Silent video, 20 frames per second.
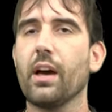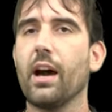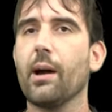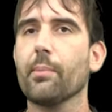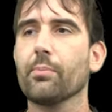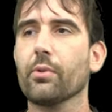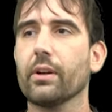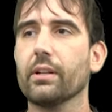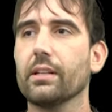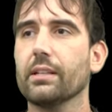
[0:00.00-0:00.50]

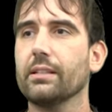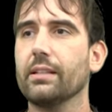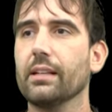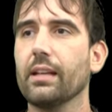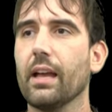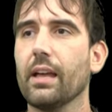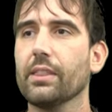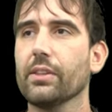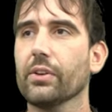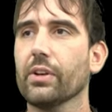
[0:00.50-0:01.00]
operated
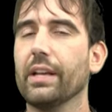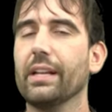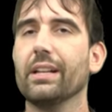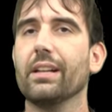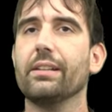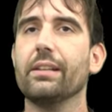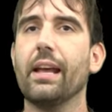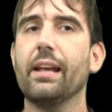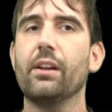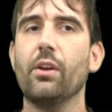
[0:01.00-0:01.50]
together in
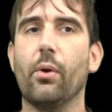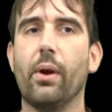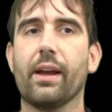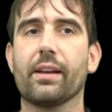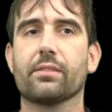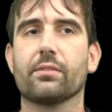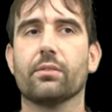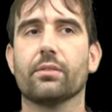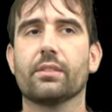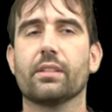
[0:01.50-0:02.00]
a NATO
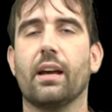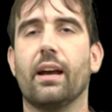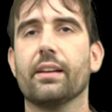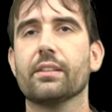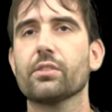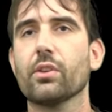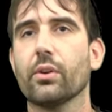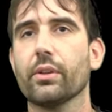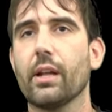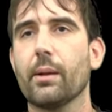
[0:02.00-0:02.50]

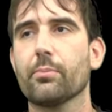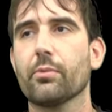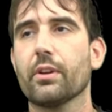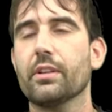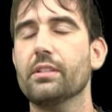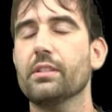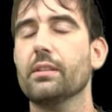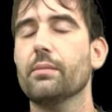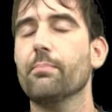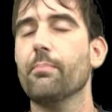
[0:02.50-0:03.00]
exercise called
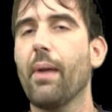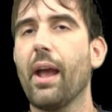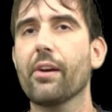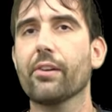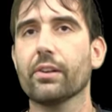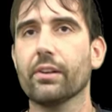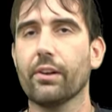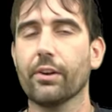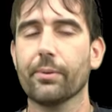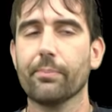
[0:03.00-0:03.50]
Operation
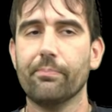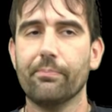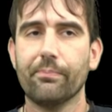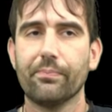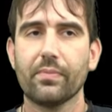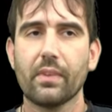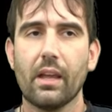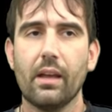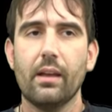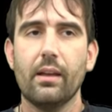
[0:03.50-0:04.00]
Mariner.
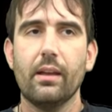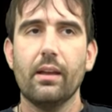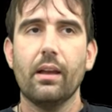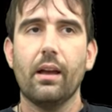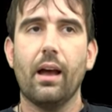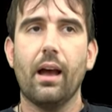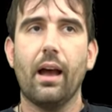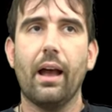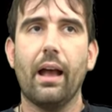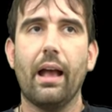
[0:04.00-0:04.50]

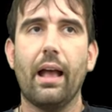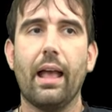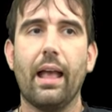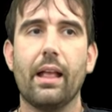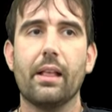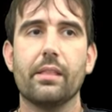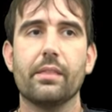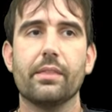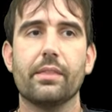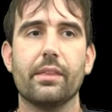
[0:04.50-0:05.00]
Uh,
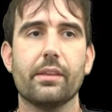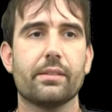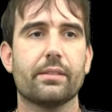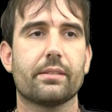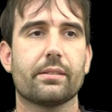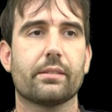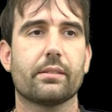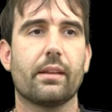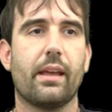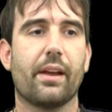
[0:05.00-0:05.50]
and
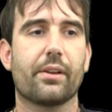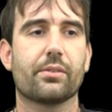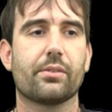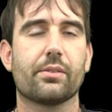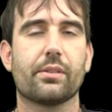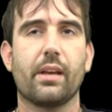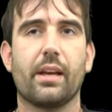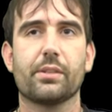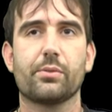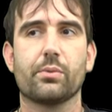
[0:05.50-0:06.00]
this
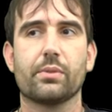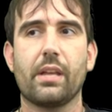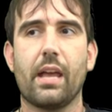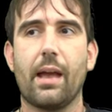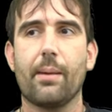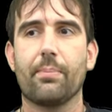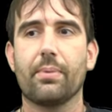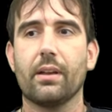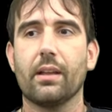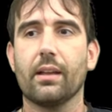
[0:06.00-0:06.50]
exercise was
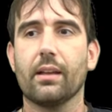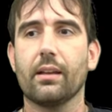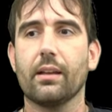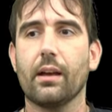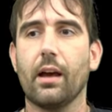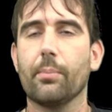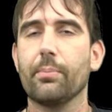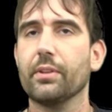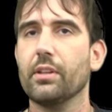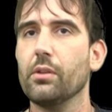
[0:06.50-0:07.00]
happening
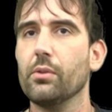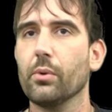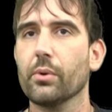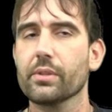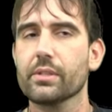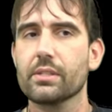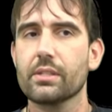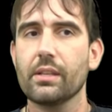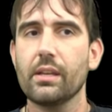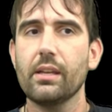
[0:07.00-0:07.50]
up in the
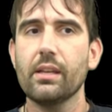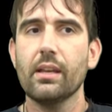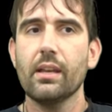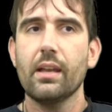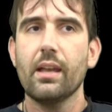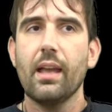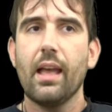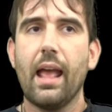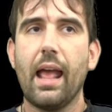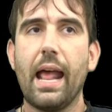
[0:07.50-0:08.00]
North Sea,
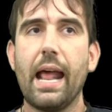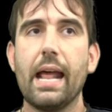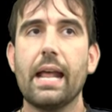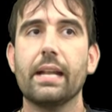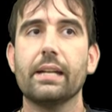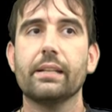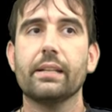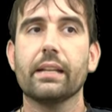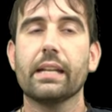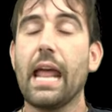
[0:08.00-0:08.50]

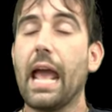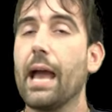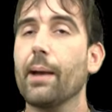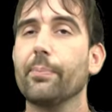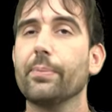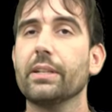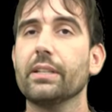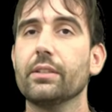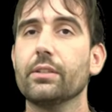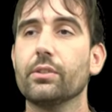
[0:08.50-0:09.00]
and it
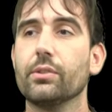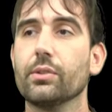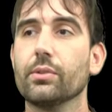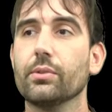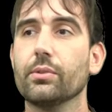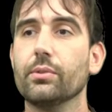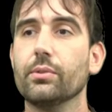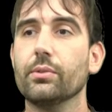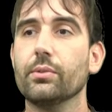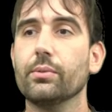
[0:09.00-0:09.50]
happened
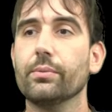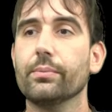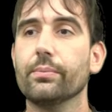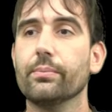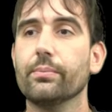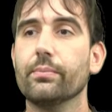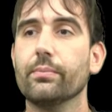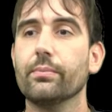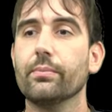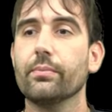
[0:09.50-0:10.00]
to
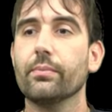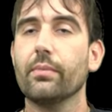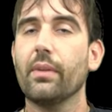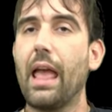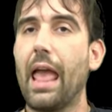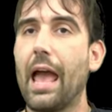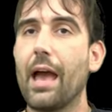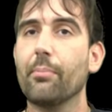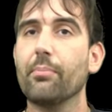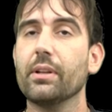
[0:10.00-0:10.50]

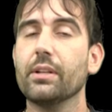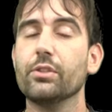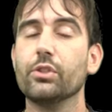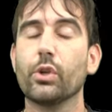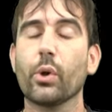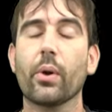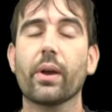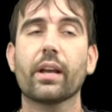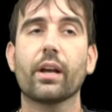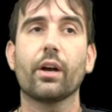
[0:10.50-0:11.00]
happen
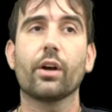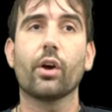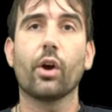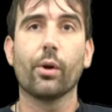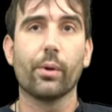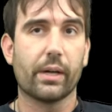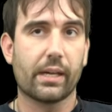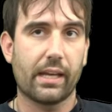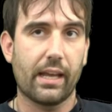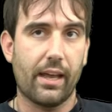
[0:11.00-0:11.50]
during a
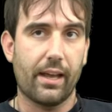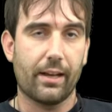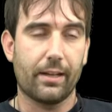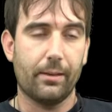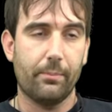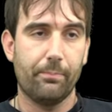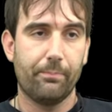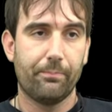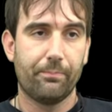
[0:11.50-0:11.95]
hurricane.